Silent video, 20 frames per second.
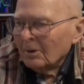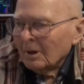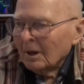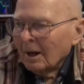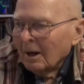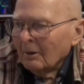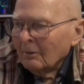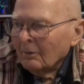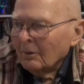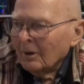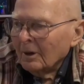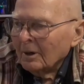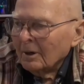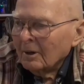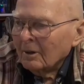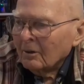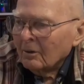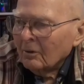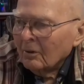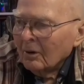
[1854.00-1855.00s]
that I run
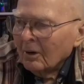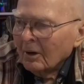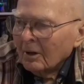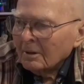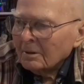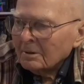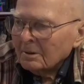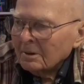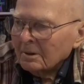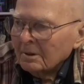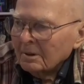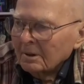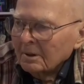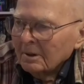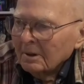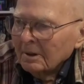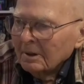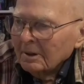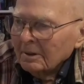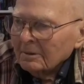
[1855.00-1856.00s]
across,
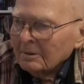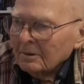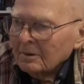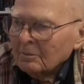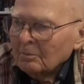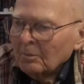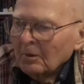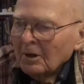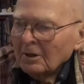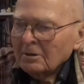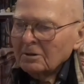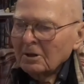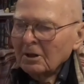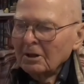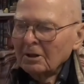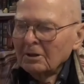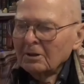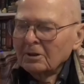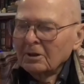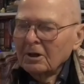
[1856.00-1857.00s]

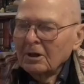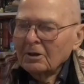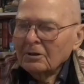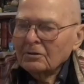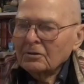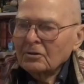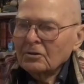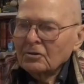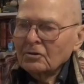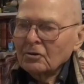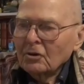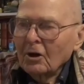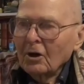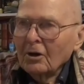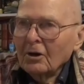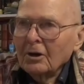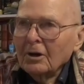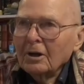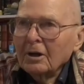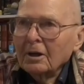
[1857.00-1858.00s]
especially in getting
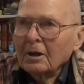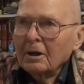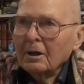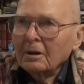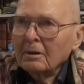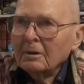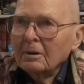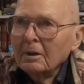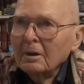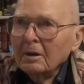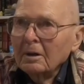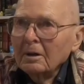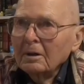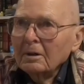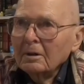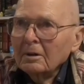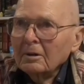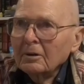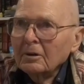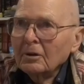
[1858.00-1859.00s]
starting and
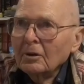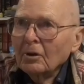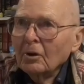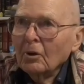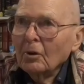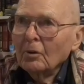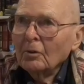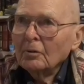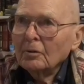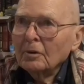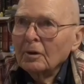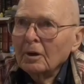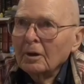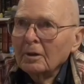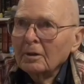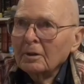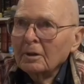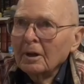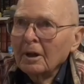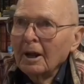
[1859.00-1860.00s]
you know
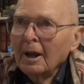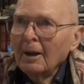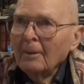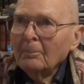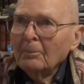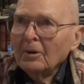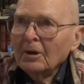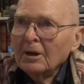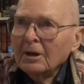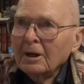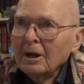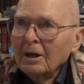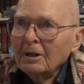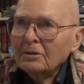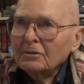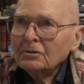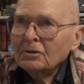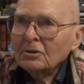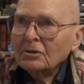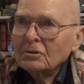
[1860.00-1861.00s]
the
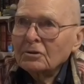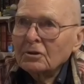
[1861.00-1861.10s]
applications